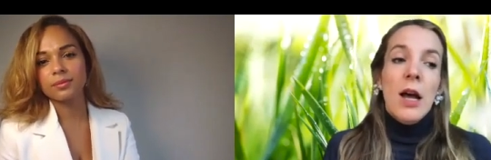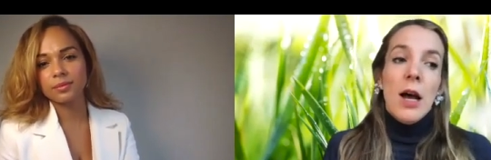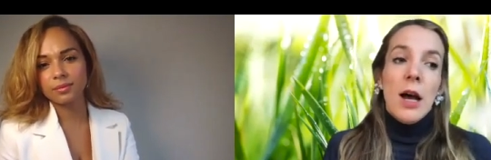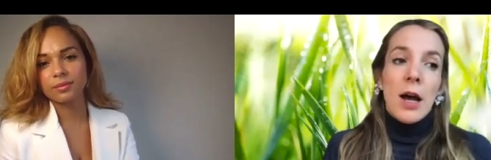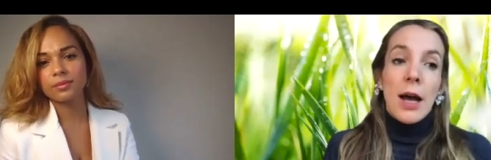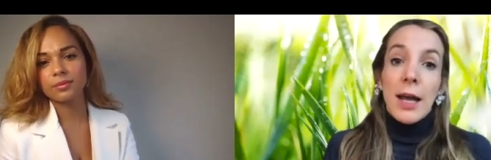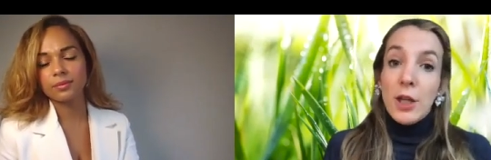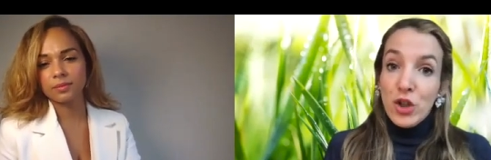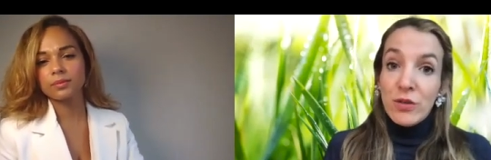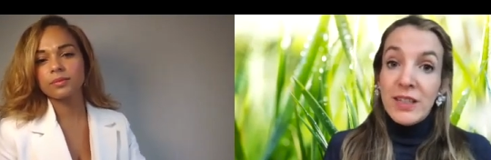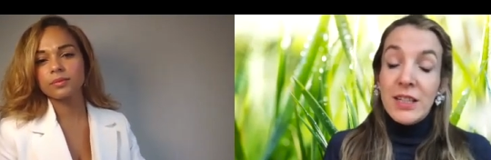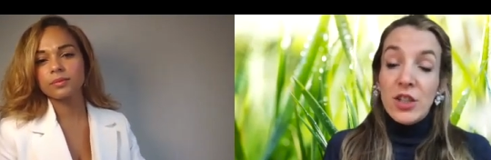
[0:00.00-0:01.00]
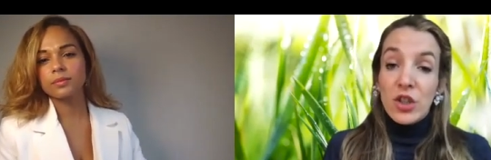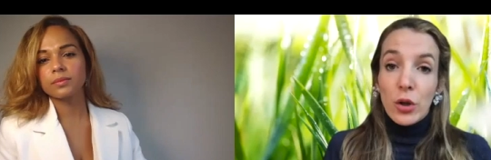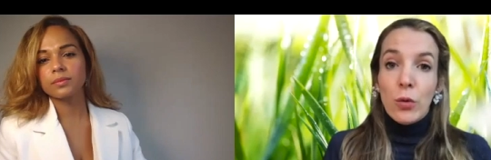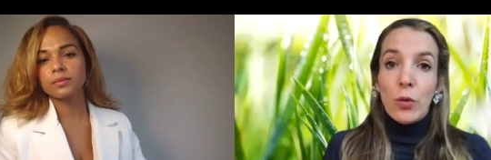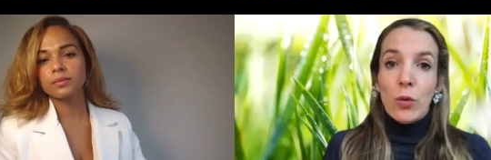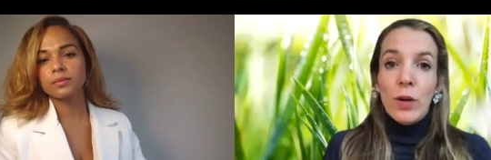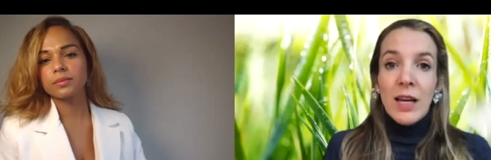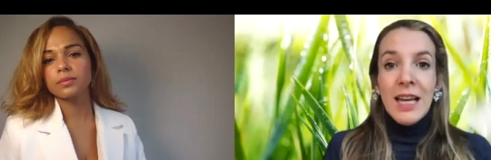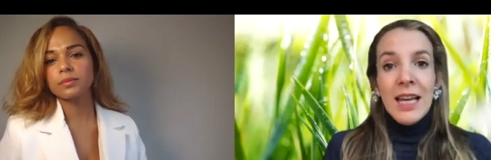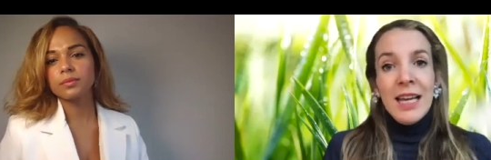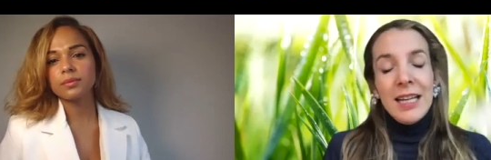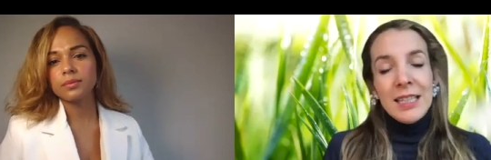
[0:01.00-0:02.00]
Speaker 1: And you did too.
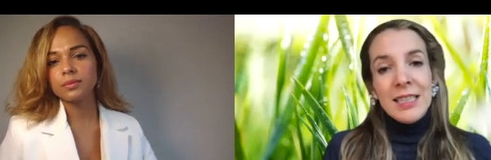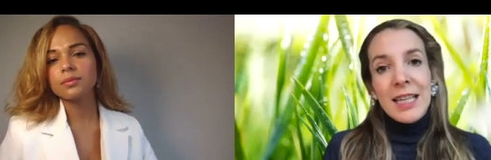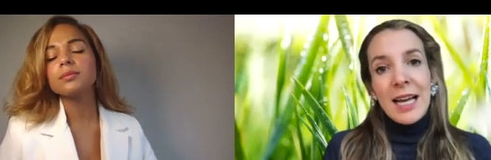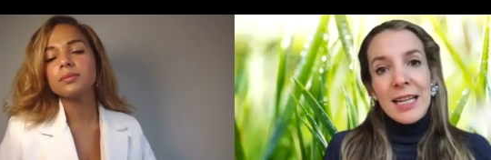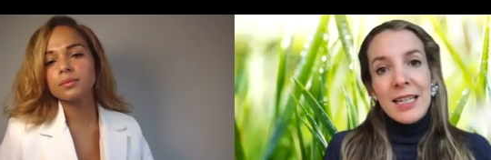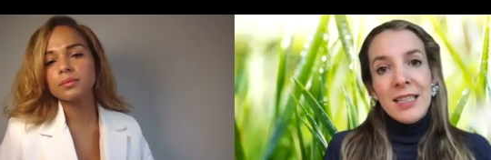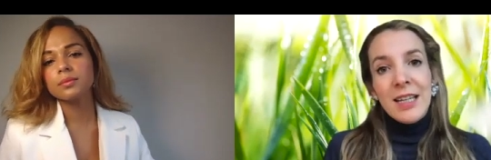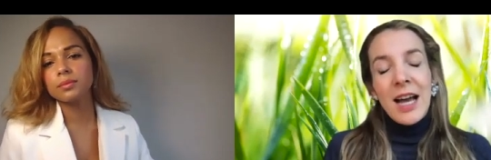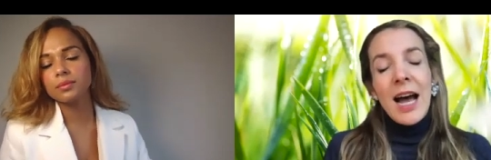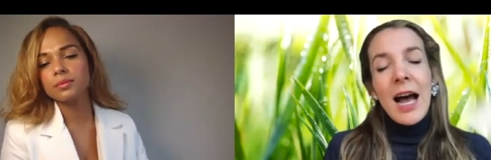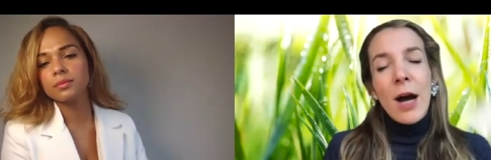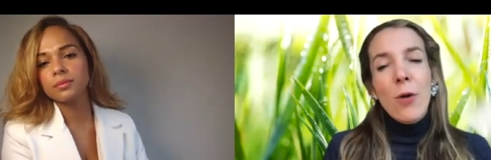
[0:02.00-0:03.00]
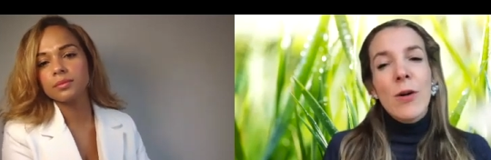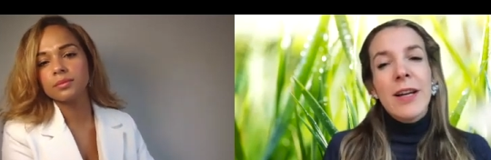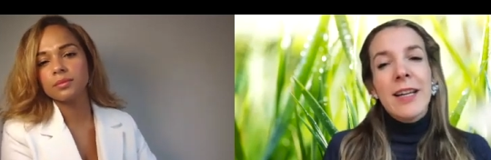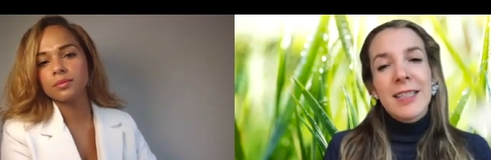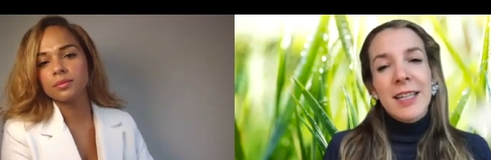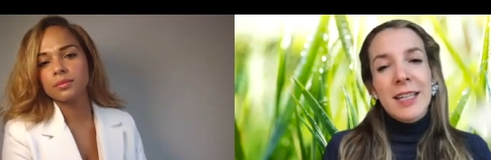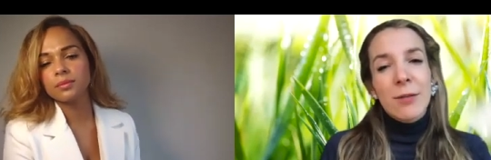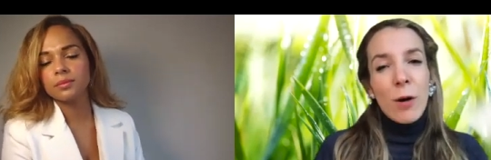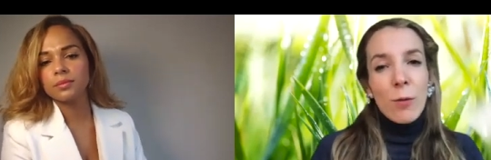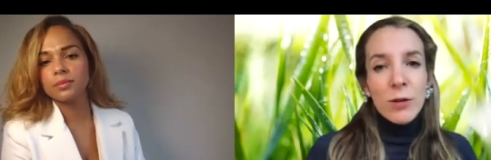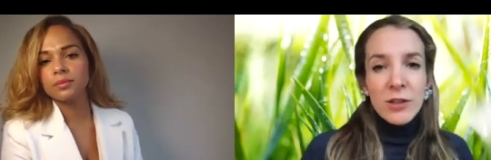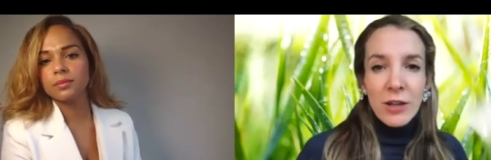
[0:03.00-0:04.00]
Is that, how is it? What
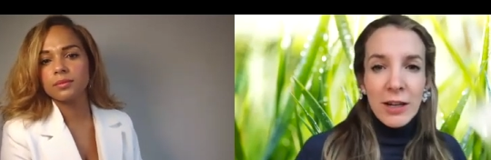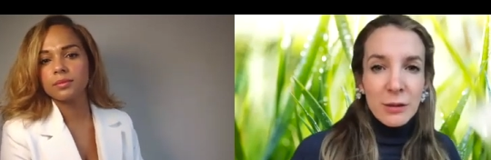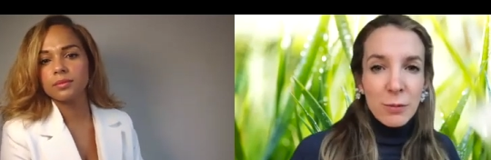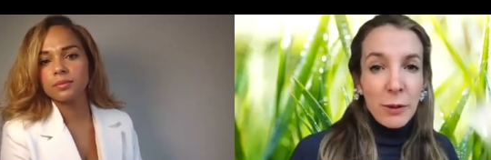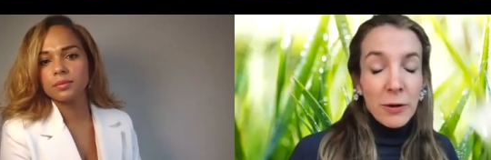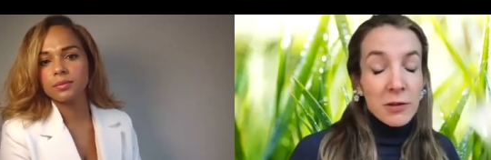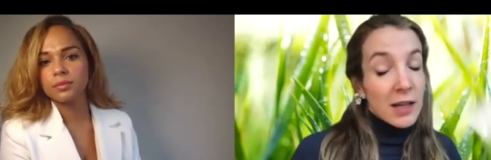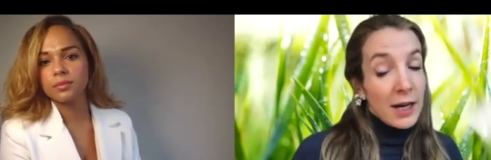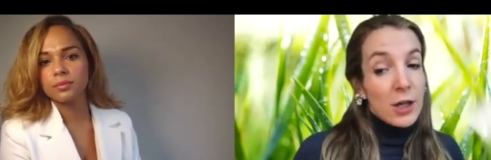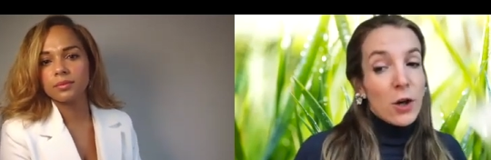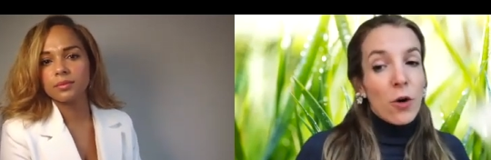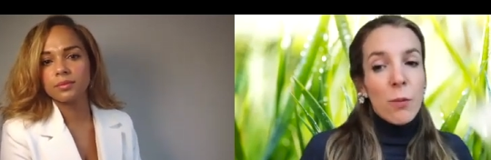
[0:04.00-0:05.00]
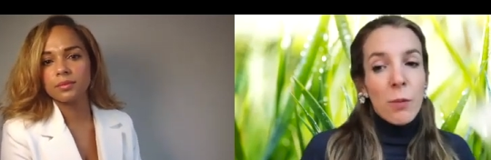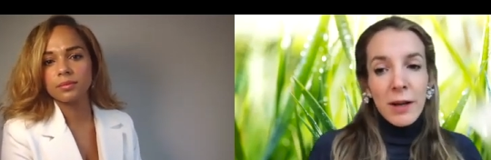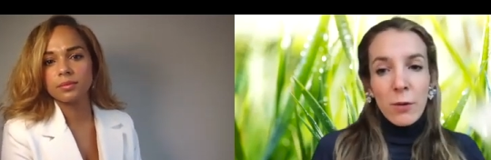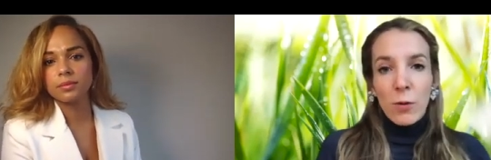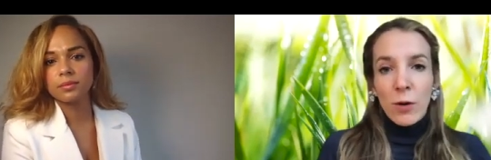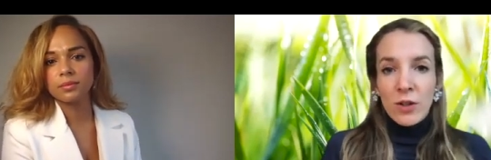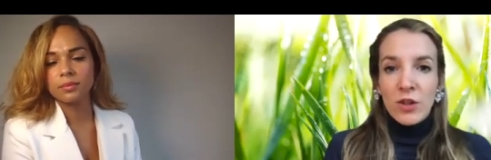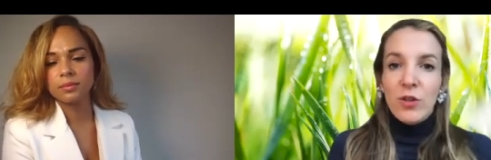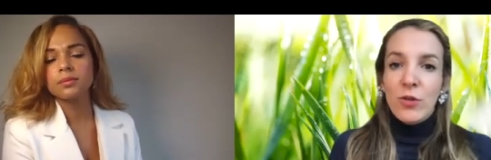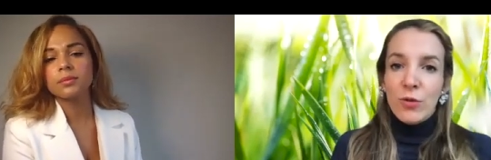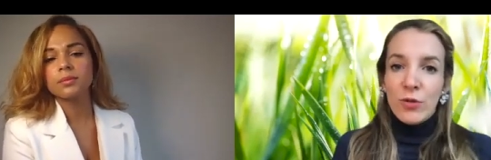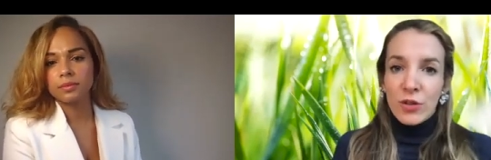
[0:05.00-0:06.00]
was your experience? I know, but I want
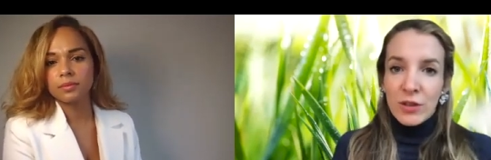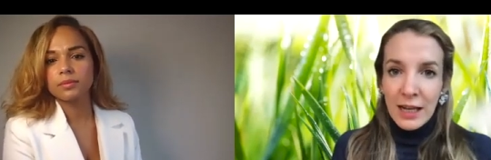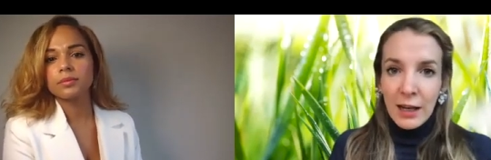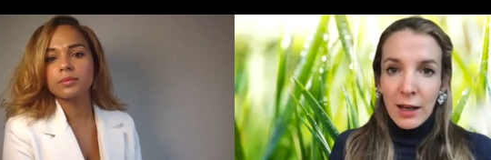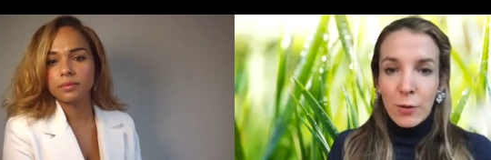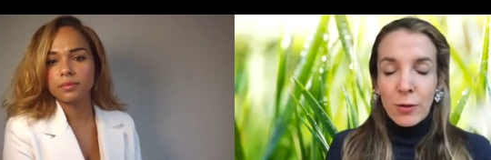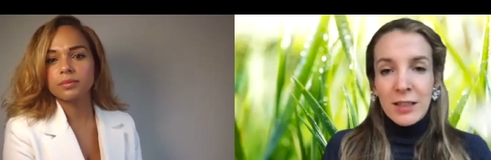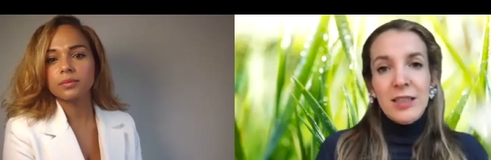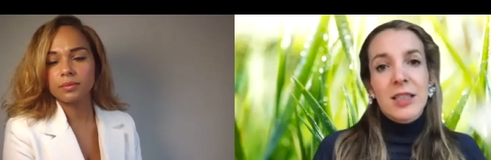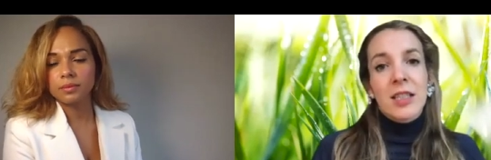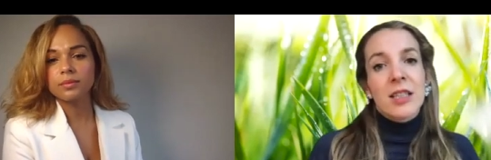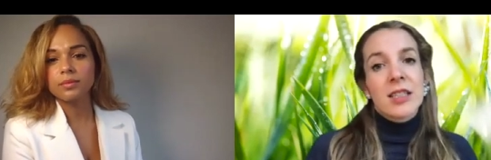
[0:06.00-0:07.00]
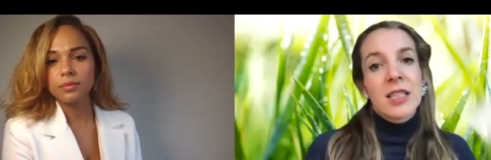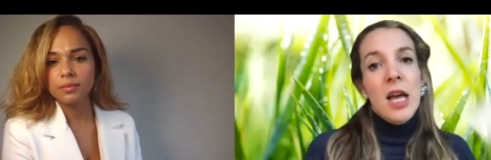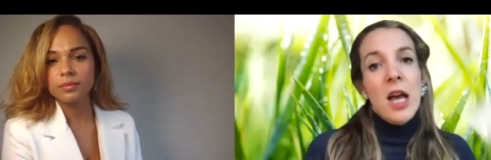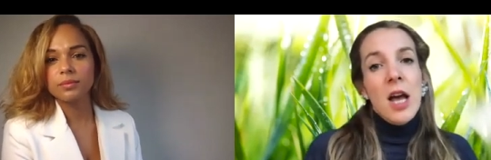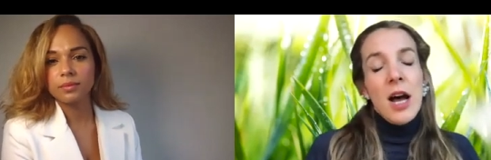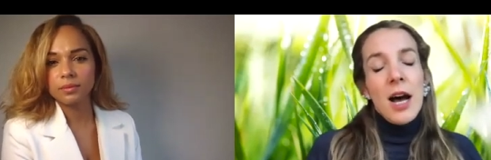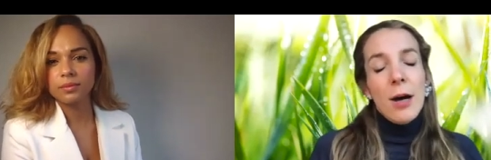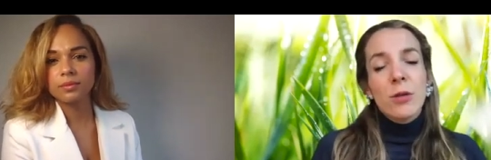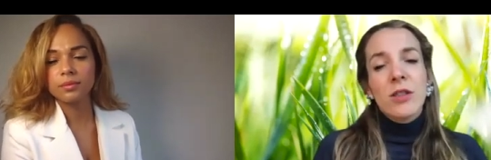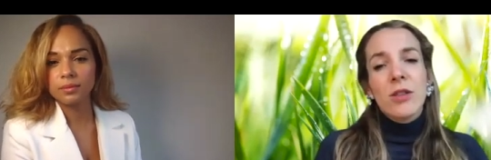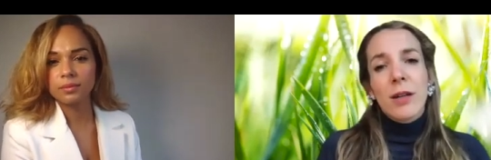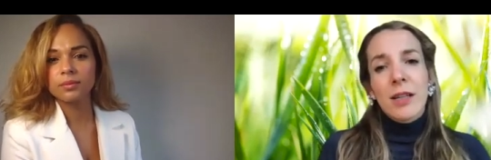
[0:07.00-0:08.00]
you to tell our listeners. How
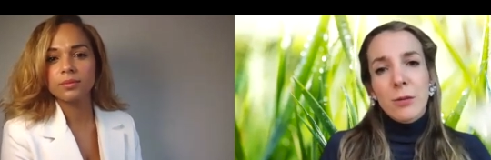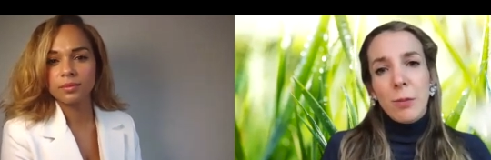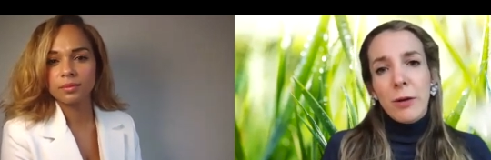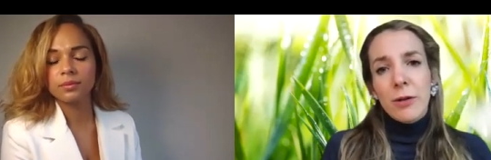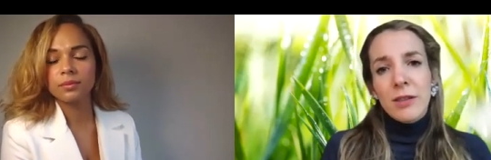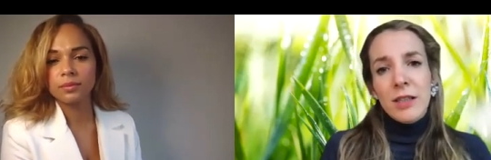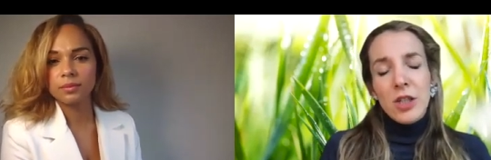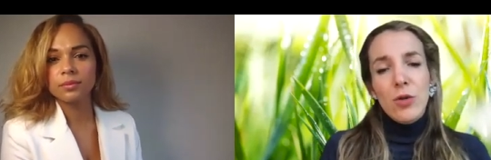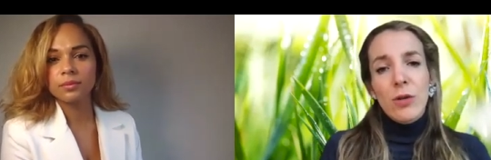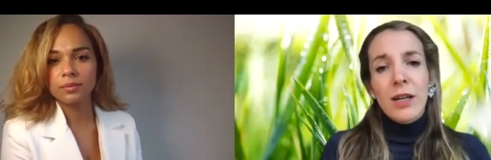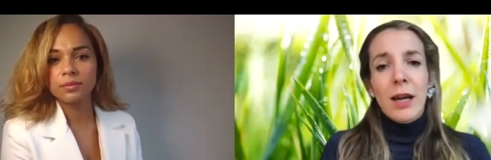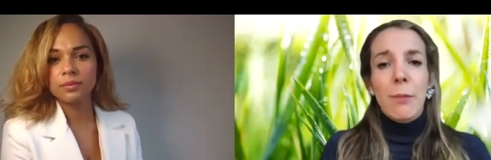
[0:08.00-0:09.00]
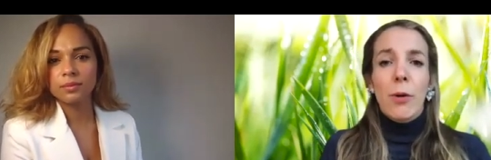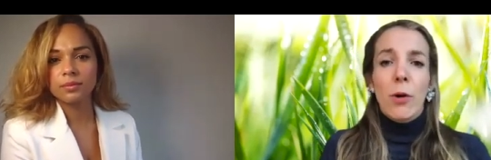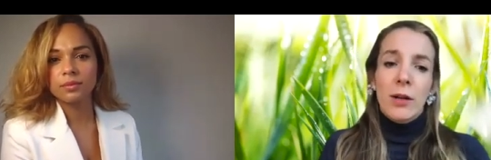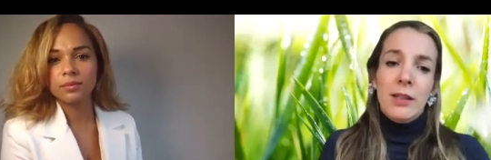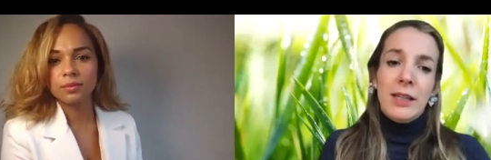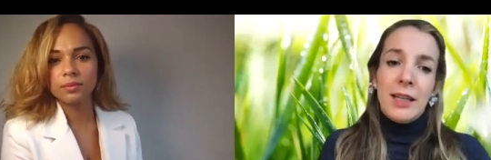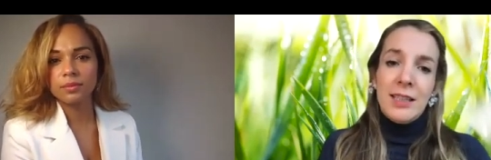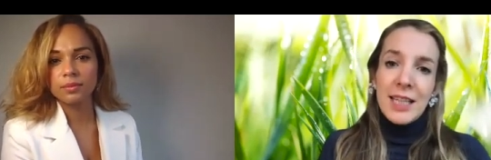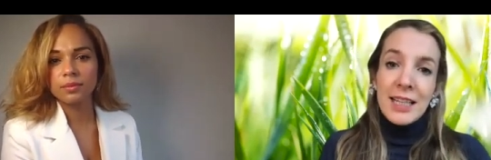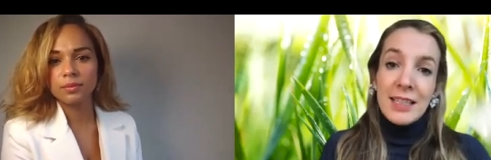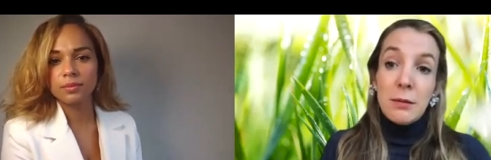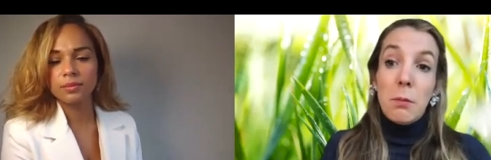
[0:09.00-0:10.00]
was your experience in UK politics
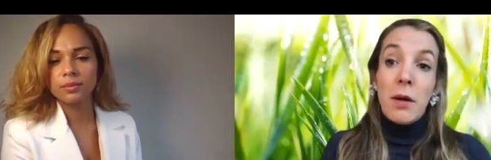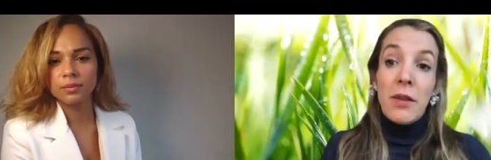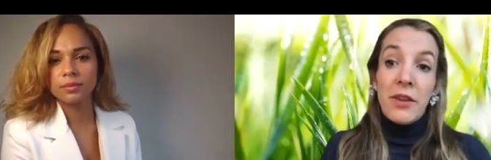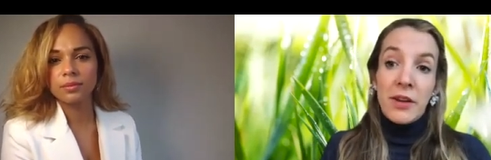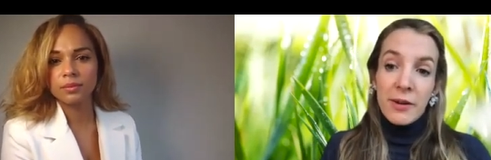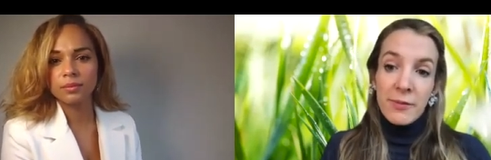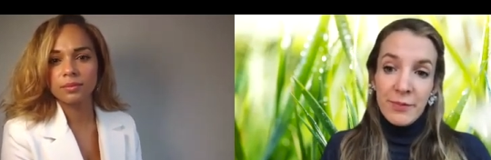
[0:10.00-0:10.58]
as a mother?